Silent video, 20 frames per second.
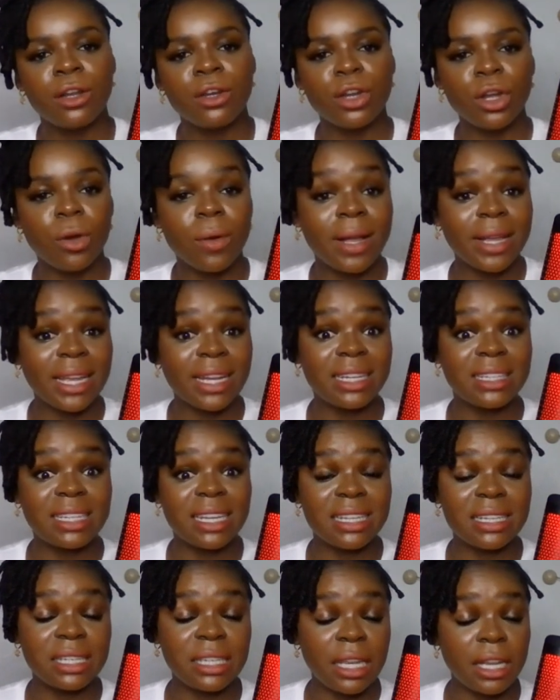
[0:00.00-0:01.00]
Now, again, as
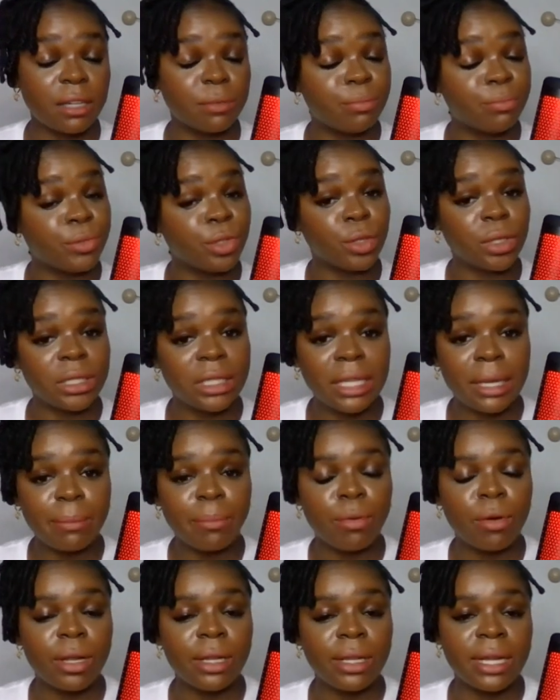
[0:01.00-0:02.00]
I said, running
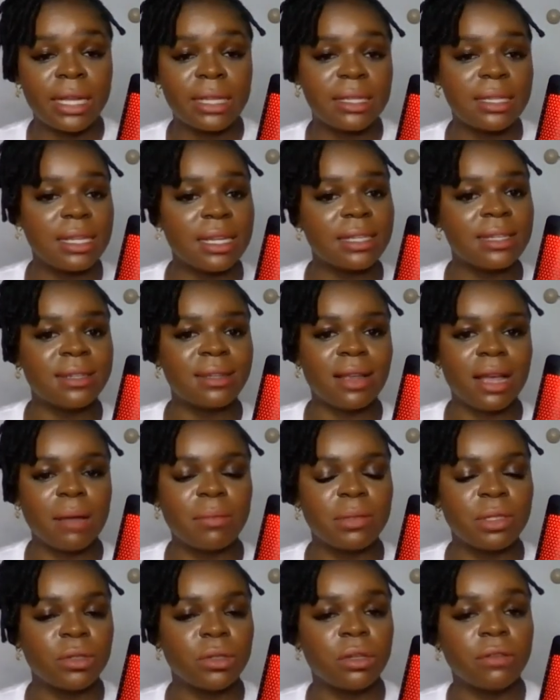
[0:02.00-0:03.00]
10.96,
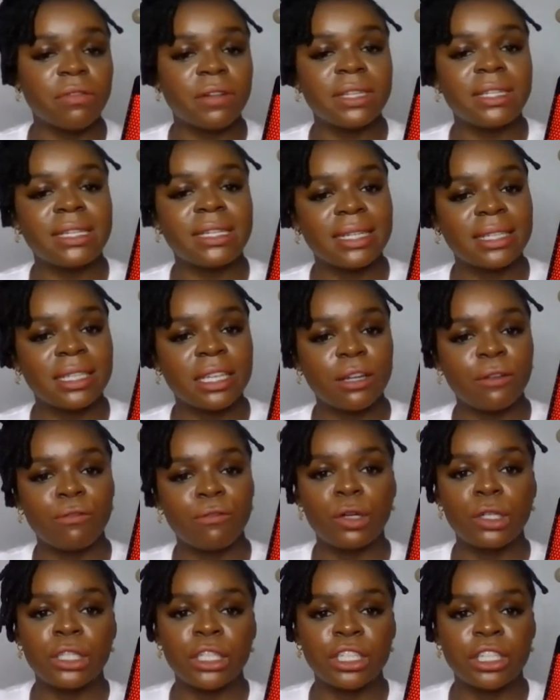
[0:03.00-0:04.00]
absolutely fantastic
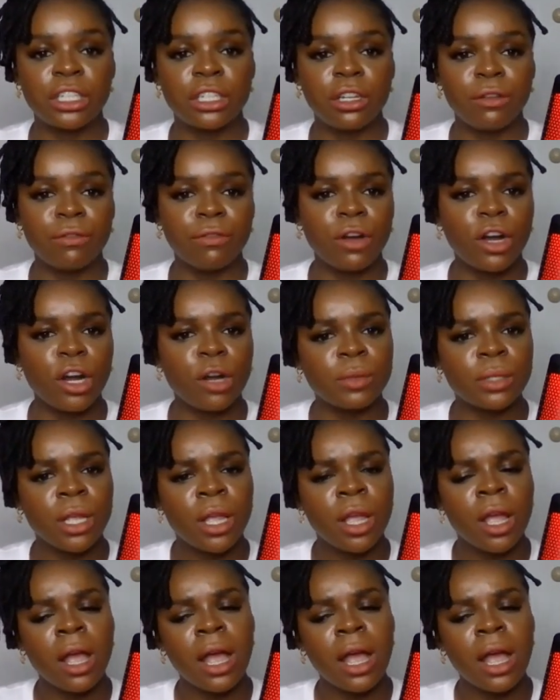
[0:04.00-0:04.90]
for Sashalee Forbes.